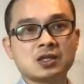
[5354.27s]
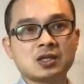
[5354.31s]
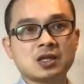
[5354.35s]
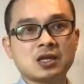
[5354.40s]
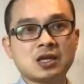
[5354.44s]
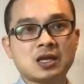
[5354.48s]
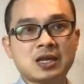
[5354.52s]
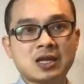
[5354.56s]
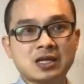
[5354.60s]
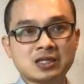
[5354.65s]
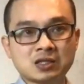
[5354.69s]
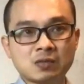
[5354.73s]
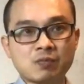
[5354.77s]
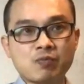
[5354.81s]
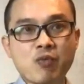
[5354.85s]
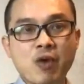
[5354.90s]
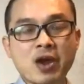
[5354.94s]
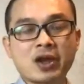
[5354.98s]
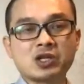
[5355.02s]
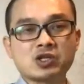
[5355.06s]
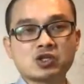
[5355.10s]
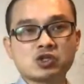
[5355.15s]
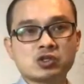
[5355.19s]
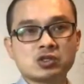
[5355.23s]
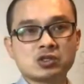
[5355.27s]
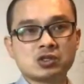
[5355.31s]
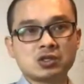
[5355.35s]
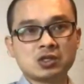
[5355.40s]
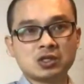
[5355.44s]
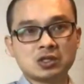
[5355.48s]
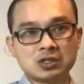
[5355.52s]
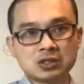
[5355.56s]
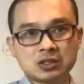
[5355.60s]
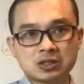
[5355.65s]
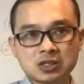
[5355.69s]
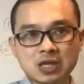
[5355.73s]
And as a practitioner
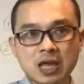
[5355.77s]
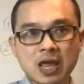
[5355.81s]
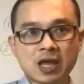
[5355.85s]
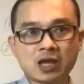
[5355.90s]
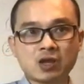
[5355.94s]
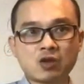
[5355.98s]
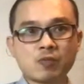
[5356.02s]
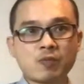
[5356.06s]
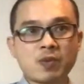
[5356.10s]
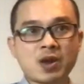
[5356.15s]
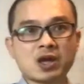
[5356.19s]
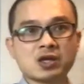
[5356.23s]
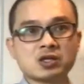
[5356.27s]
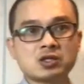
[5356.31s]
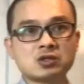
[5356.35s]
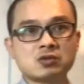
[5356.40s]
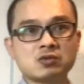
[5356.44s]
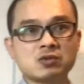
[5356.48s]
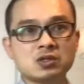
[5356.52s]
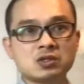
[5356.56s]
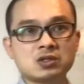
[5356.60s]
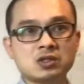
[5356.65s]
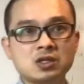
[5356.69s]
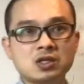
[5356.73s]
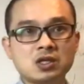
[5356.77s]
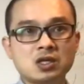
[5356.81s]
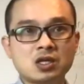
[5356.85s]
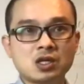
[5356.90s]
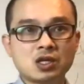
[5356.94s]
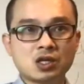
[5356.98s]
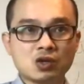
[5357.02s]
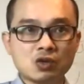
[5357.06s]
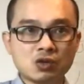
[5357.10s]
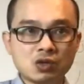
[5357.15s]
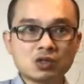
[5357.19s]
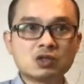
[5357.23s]
and acupuncturist,
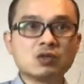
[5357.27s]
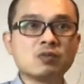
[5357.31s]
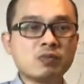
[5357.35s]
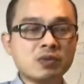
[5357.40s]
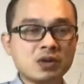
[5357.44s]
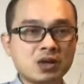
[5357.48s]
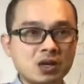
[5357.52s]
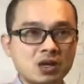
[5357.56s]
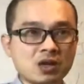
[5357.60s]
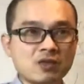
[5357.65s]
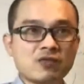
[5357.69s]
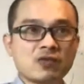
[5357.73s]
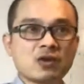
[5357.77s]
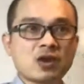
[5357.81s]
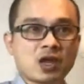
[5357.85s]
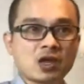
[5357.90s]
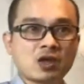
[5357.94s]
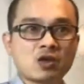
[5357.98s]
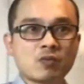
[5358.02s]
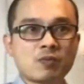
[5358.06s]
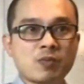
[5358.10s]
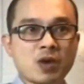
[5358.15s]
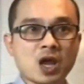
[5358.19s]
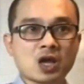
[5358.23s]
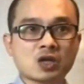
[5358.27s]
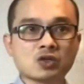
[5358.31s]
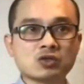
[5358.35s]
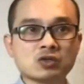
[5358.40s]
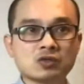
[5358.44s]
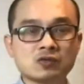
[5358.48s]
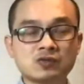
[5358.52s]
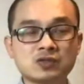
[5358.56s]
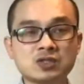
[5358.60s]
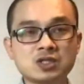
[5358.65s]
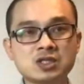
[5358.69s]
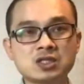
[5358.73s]
you need to believe in acupuncture
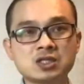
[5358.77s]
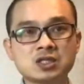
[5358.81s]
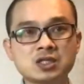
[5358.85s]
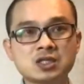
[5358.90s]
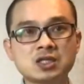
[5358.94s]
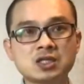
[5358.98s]
first,